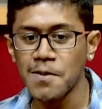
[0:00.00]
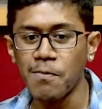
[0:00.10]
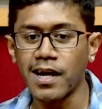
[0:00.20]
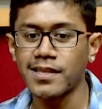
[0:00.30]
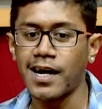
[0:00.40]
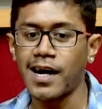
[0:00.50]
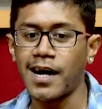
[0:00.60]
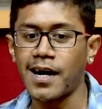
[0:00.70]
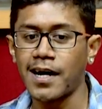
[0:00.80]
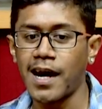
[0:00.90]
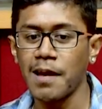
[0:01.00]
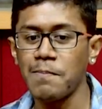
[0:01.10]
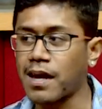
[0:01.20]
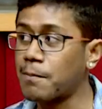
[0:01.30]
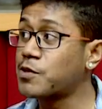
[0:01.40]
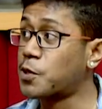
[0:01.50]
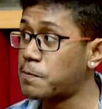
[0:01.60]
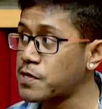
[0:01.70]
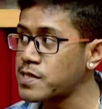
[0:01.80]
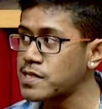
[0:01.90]
but I become the third
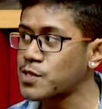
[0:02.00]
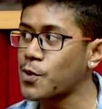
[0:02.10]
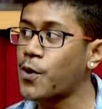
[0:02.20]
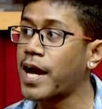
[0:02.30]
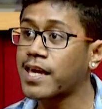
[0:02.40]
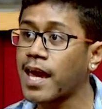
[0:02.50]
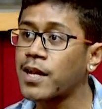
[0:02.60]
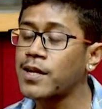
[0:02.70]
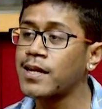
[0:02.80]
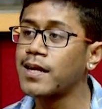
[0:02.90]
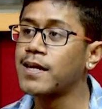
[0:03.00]
person, so I can